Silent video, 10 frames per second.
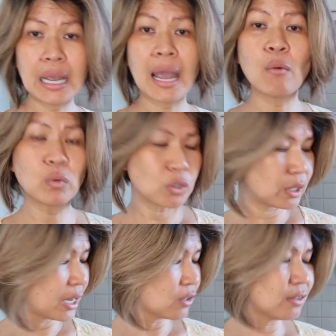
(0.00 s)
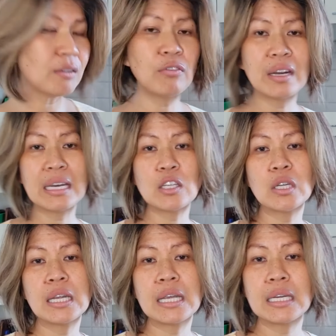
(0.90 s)
And to get yourself ready, you
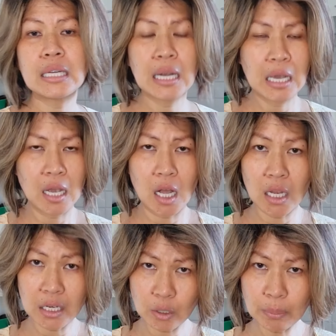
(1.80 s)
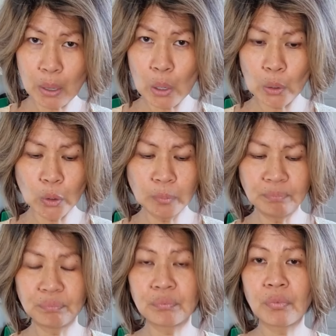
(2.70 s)
need a little bowl,
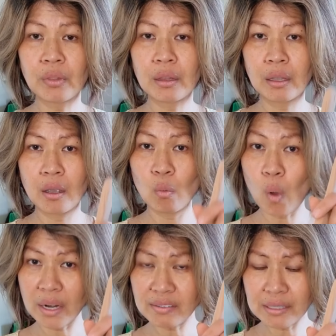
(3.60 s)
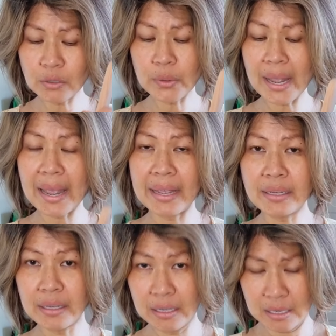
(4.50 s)
one single egg,
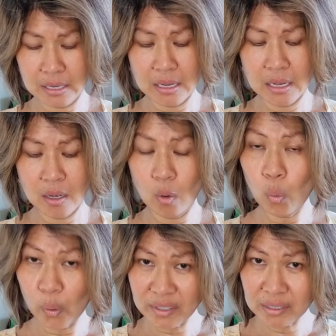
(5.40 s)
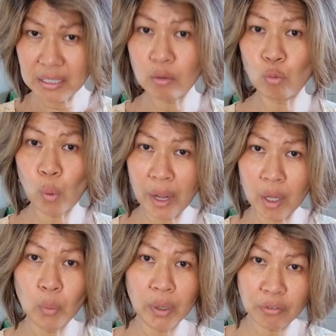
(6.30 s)
whisk it
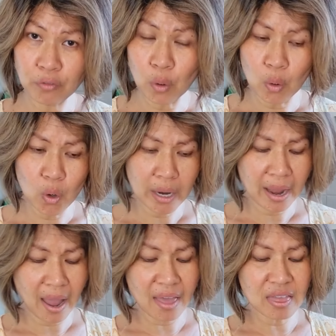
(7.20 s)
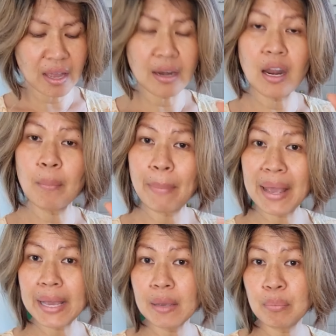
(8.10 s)
well with a fork, and then a
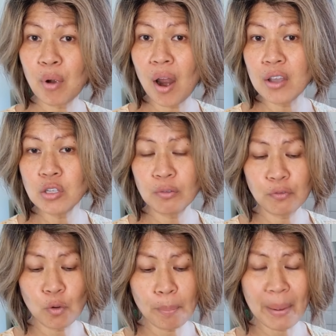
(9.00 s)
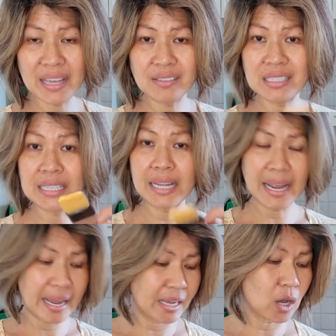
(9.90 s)
baking brush for basting the
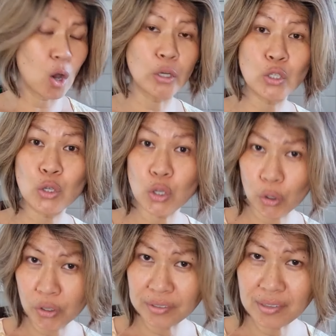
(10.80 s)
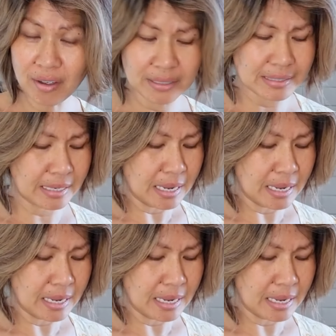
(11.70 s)
egg onto your croissant.